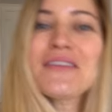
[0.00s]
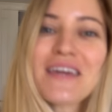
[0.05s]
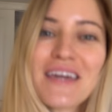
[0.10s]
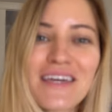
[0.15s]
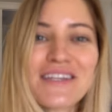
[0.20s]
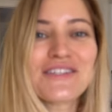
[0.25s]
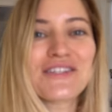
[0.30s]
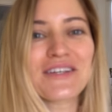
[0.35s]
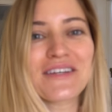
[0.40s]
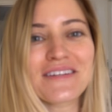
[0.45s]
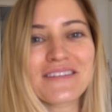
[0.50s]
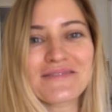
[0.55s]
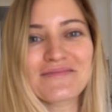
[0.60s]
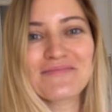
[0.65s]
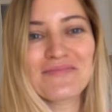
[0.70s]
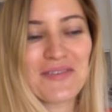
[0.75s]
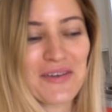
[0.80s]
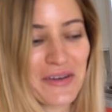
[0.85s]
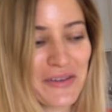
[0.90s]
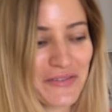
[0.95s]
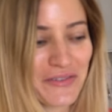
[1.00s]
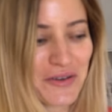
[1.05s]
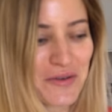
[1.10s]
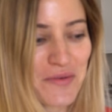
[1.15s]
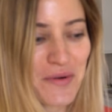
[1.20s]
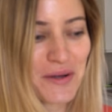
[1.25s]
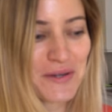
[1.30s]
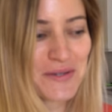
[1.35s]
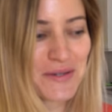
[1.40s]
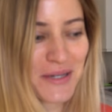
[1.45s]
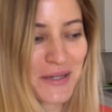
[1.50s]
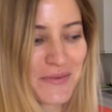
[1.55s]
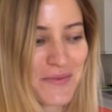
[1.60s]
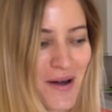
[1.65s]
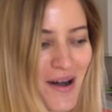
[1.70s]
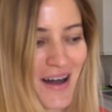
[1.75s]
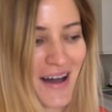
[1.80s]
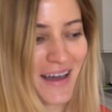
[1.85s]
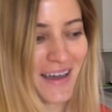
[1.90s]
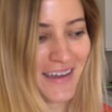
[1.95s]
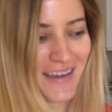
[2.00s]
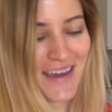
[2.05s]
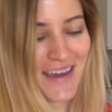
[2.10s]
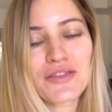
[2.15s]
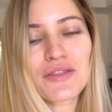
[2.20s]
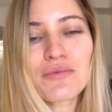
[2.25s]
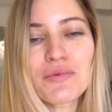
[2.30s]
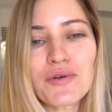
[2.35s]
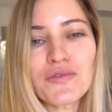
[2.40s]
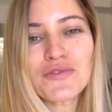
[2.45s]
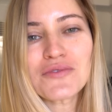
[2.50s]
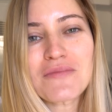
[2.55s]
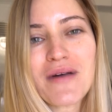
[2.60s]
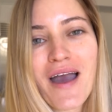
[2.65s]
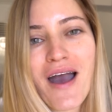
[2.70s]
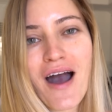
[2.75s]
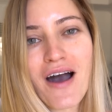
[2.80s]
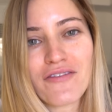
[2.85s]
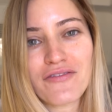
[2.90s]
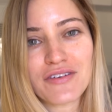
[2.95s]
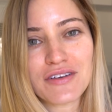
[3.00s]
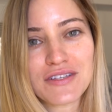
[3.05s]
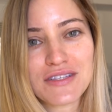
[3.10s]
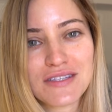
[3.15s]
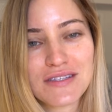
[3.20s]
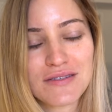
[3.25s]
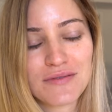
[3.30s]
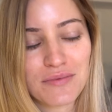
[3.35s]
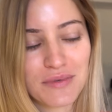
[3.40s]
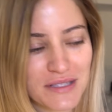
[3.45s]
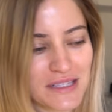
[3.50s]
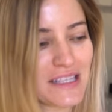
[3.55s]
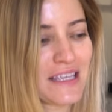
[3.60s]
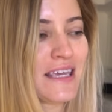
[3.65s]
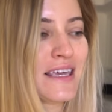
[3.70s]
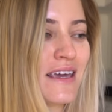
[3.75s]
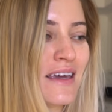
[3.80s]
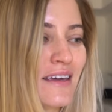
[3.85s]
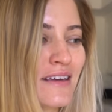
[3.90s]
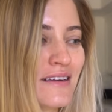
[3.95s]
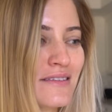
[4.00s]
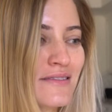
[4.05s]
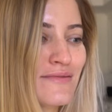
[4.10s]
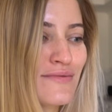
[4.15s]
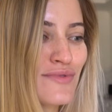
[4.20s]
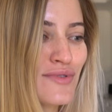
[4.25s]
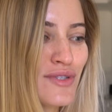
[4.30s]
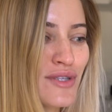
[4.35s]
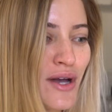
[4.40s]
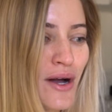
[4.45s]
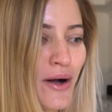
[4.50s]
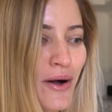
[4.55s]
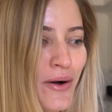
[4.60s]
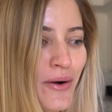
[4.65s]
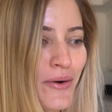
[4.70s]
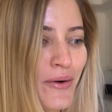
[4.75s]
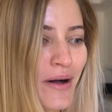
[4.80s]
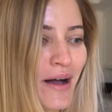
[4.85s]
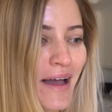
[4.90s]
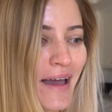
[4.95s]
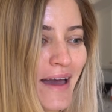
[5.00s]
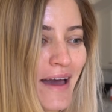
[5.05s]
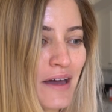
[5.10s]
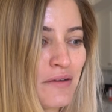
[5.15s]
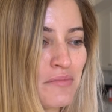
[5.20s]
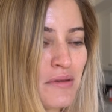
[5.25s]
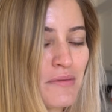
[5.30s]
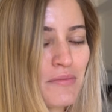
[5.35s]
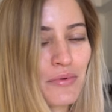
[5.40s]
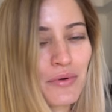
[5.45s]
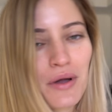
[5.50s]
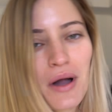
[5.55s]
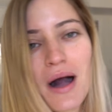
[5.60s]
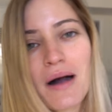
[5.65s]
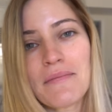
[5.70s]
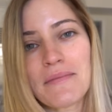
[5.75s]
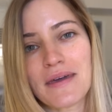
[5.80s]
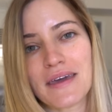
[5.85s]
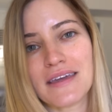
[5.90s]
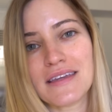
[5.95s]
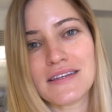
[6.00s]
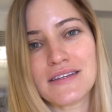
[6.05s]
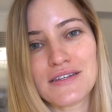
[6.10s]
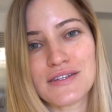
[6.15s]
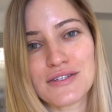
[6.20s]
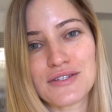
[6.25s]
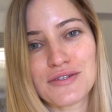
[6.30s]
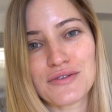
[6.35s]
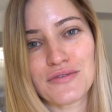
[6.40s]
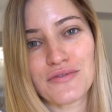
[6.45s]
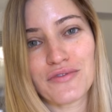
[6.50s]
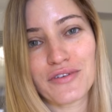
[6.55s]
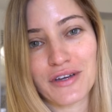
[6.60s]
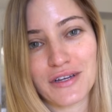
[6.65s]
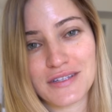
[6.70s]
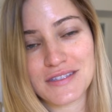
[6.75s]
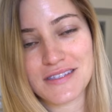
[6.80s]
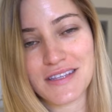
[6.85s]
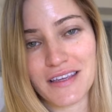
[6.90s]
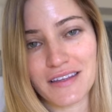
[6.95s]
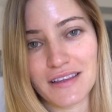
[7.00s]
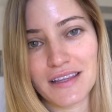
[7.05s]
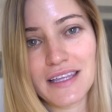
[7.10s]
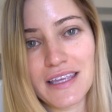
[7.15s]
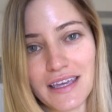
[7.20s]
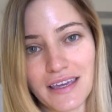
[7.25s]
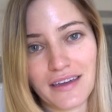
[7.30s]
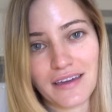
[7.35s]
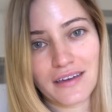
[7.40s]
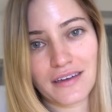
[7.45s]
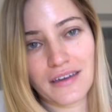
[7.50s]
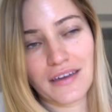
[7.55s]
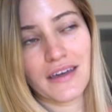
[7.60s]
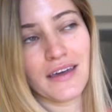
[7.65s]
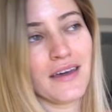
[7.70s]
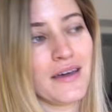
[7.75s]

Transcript: in the kitchen, and if you're wondering why, the roof in my office was leaking, so I had people come in to fix said leak,